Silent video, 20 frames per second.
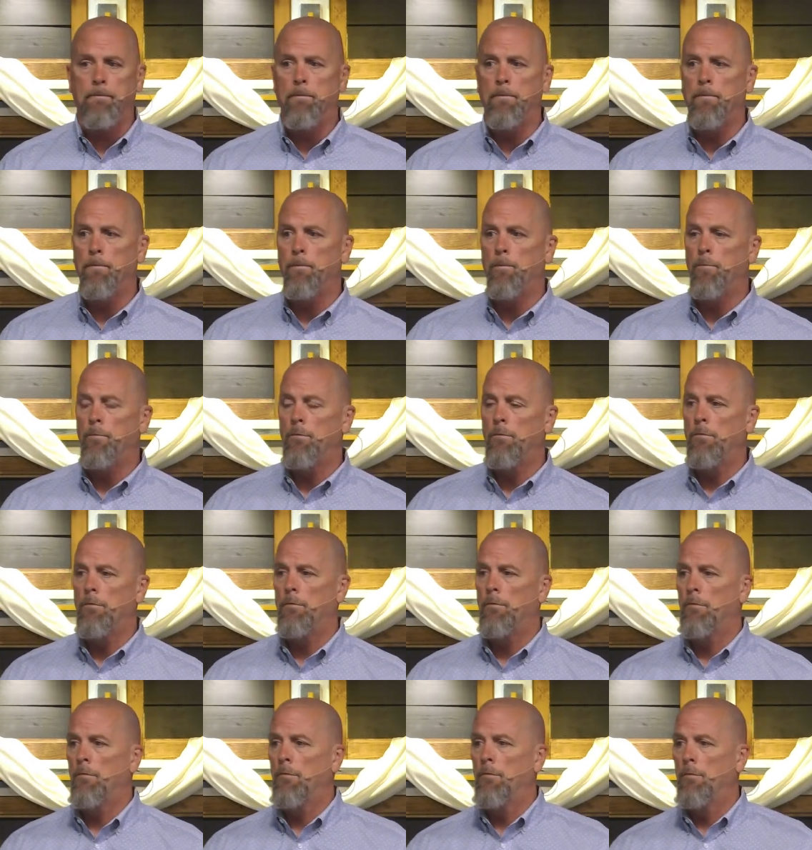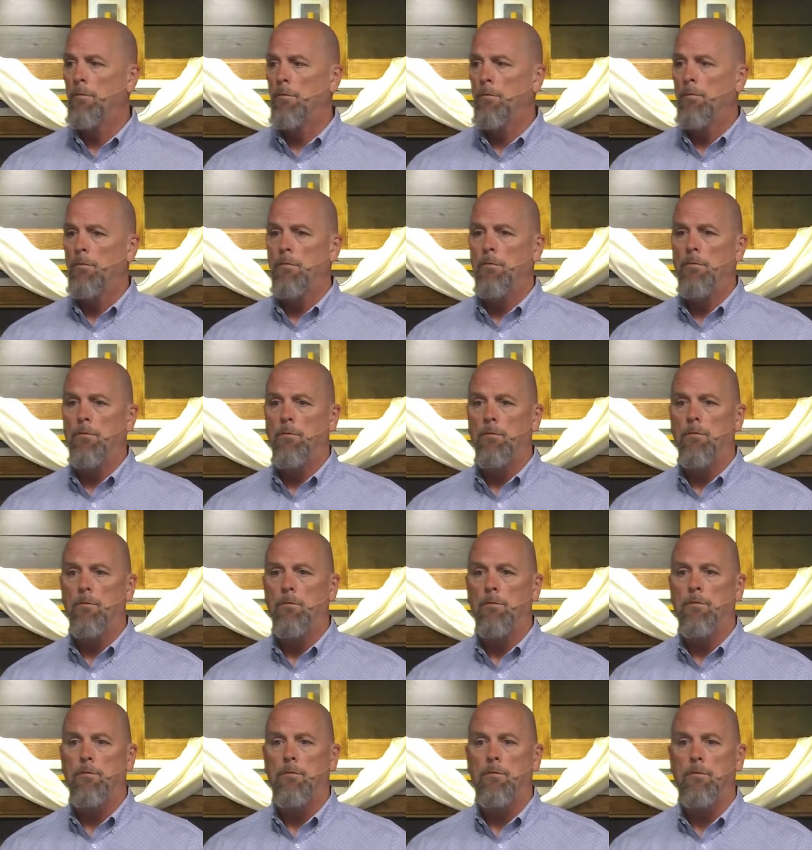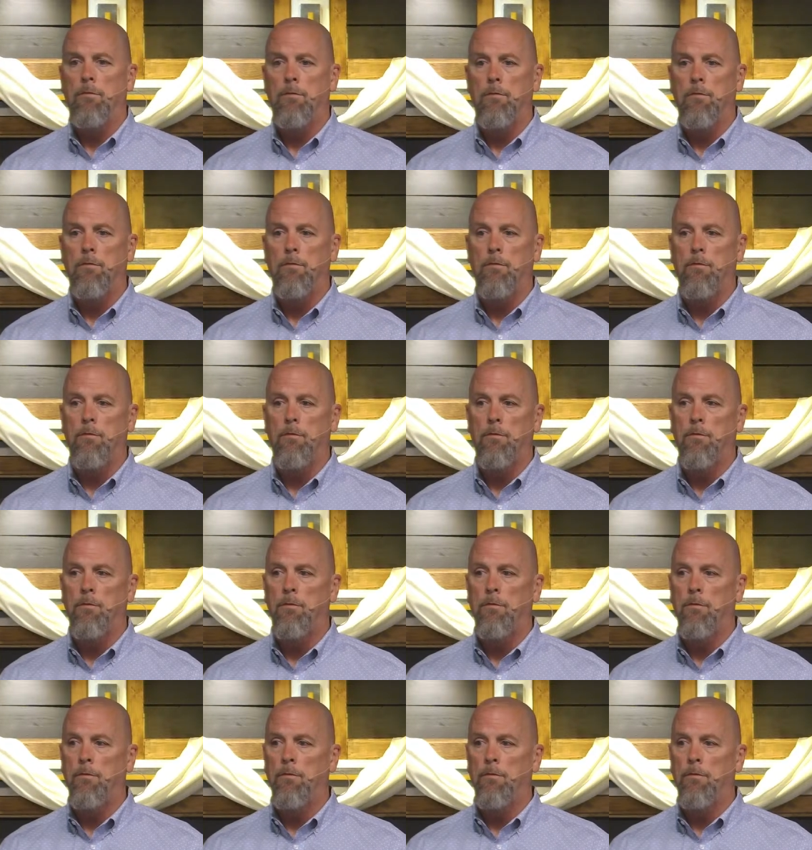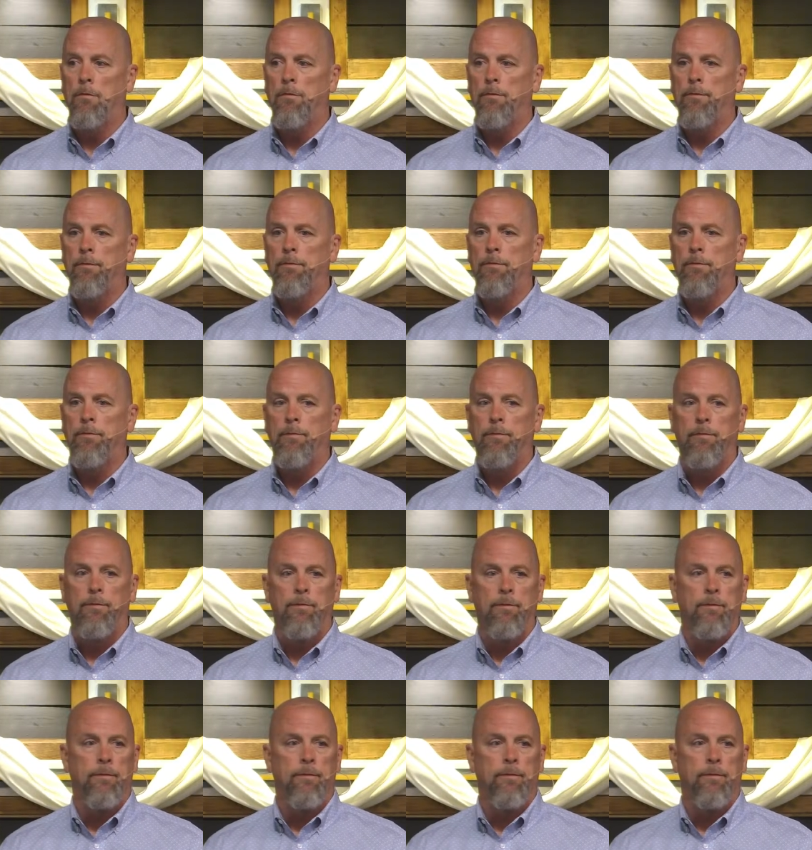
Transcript: [no speech]